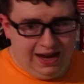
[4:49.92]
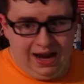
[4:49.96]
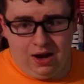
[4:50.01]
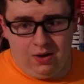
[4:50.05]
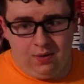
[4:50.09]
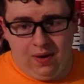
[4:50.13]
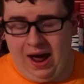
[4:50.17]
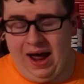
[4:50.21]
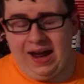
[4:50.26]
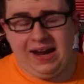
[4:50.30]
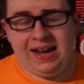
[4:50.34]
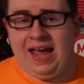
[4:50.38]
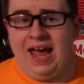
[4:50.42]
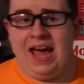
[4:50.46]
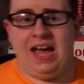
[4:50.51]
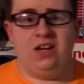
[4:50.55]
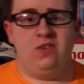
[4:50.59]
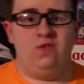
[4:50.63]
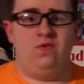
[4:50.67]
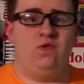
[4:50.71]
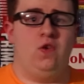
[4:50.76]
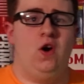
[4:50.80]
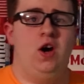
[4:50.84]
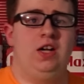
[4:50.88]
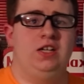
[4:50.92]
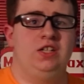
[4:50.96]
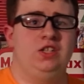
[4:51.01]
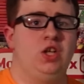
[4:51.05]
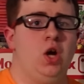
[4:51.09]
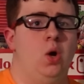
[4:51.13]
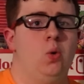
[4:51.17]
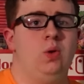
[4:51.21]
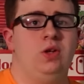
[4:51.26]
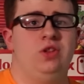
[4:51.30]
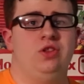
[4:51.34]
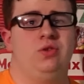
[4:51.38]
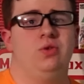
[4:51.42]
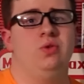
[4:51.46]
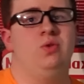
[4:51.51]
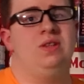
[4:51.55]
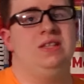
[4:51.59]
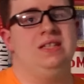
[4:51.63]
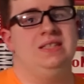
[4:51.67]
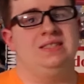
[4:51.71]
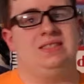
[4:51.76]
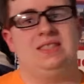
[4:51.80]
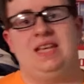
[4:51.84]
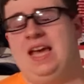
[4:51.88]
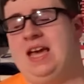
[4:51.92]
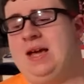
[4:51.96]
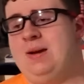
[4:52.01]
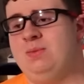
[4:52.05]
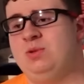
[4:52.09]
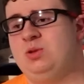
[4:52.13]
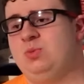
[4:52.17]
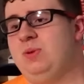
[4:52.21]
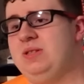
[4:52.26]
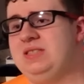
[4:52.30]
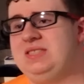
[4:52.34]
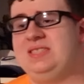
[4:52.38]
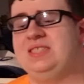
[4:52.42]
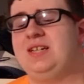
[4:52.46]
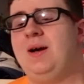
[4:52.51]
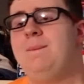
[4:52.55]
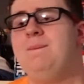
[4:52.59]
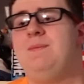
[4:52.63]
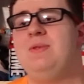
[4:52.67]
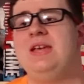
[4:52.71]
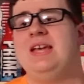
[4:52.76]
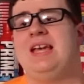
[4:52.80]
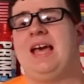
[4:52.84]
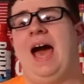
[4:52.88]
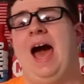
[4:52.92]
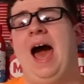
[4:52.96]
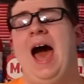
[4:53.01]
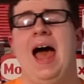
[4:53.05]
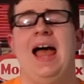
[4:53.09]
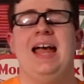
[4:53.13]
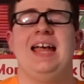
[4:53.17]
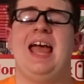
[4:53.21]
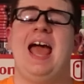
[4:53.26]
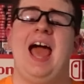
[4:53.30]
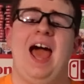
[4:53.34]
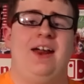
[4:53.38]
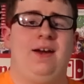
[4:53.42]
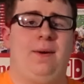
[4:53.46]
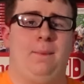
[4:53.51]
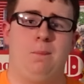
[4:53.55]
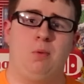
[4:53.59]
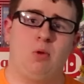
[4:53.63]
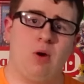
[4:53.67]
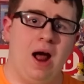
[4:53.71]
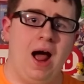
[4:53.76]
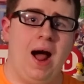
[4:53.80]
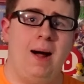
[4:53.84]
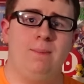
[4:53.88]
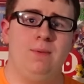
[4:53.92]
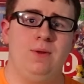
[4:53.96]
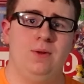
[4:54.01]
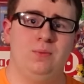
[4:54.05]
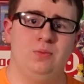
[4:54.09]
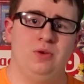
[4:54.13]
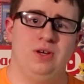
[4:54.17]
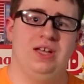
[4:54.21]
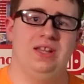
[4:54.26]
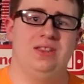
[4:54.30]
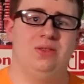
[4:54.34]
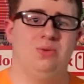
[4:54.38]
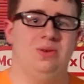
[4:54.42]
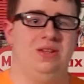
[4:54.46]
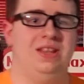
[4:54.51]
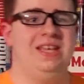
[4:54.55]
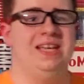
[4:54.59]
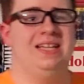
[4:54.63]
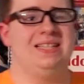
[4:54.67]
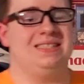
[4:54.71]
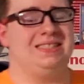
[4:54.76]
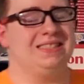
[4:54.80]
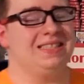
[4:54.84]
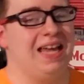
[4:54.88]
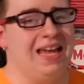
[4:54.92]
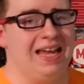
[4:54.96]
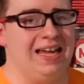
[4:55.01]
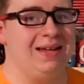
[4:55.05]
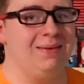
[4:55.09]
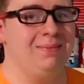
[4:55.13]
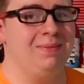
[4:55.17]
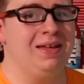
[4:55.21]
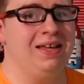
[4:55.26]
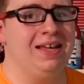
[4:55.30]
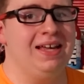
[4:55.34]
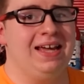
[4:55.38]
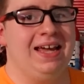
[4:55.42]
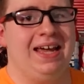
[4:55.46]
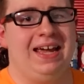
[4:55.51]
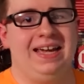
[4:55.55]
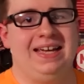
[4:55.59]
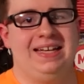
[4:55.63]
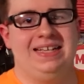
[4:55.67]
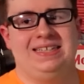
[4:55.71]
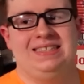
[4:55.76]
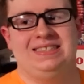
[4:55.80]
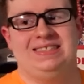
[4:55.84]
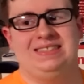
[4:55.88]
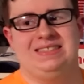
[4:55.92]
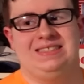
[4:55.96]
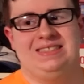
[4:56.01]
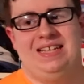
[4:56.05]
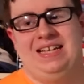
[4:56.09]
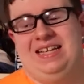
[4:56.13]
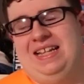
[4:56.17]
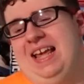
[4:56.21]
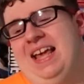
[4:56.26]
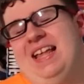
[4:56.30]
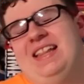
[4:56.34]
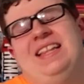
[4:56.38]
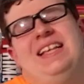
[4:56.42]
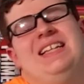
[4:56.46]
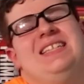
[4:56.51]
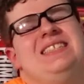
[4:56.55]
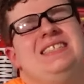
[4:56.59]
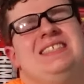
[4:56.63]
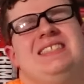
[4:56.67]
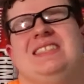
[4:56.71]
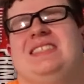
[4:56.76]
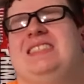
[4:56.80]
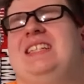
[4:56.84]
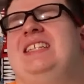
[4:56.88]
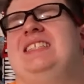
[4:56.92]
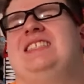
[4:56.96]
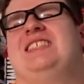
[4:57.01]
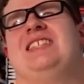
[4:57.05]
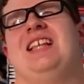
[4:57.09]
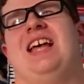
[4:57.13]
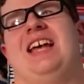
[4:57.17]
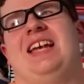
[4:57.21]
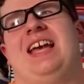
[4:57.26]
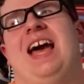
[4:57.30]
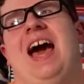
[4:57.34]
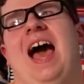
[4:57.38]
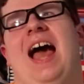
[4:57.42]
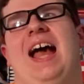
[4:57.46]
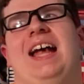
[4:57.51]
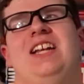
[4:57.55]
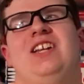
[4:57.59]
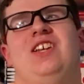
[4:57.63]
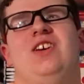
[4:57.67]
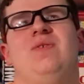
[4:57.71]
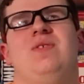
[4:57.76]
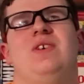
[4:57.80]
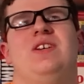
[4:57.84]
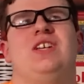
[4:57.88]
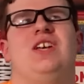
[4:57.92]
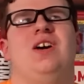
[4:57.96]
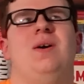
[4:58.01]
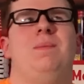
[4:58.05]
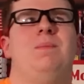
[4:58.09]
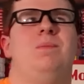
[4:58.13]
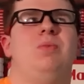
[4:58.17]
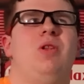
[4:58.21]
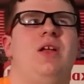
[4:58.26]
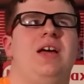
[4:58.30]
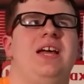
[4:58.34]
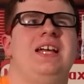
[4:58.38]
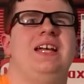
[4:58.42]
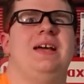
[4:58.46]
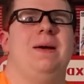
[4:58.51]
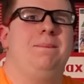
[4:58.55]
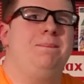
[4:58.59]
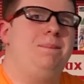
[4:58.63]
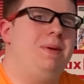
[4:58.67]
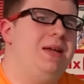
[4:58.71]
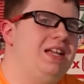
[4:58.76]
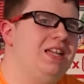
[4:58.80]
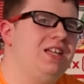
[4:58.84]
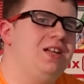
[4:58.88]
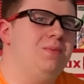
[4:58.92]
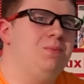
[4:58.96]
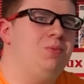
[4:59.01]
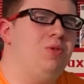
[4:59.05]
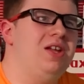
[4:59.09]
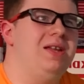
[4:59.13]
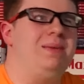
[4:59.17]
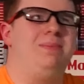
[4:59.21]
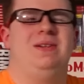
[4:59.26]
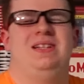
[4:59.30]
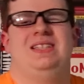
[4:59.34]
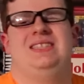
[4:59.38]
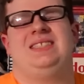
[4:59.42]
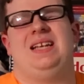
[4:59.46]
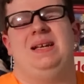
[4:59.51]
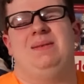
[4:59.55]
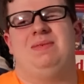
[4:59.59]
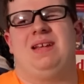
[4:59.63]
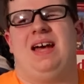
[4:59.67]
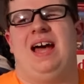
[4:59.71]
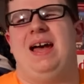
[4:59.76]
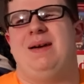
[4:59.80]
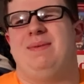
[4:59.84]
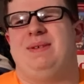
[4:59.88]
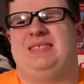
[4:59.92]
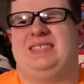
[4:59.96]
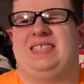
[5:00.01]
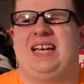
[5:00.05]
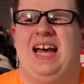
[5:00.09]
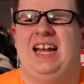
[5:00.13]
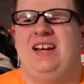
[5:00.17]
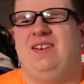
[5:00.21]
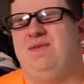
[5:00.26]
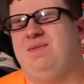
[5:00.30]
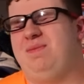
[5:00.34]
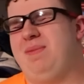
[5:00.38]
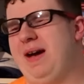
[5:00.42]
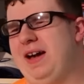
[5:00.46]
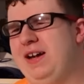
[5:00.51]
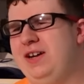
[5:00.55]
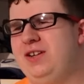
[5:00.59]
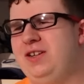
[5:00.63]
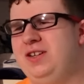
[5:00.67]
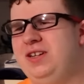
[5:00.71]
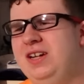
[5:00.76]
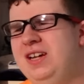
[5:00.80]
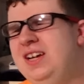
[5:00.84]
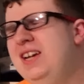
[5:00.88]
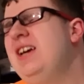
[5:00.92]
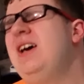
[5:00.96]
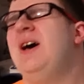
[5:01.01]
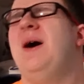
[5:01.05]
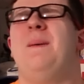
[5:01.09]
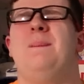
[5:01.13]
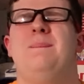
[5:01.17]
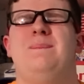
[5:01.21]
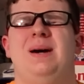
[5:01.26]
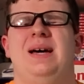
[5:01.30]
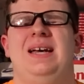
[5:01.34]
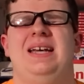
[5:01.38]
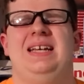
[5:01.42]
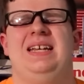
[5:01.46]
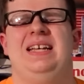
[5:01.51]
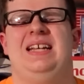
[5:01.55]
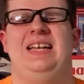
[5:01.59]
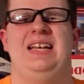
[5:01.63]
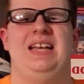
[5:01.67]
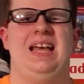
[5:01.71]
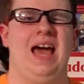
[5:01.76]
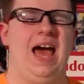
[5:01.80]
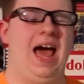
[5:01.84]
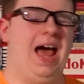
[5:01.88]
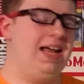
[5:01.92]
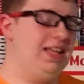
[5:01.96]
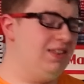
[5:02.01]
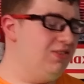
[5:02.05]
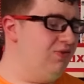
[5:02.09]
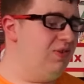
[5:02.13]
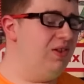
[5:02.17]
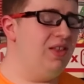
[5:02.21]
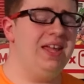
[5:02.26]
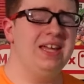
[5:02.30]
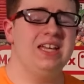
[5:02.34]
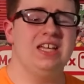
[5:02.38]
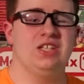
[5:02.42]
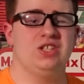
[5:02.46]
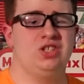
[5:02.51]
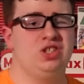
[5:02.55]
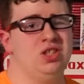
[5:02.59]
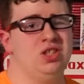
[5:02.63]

Now, I had fun going through these games, but something I had a problem with with this game is, and this is like kind of a complaint, a big complaint, but at the same time, it's kind of minor, but I feel like it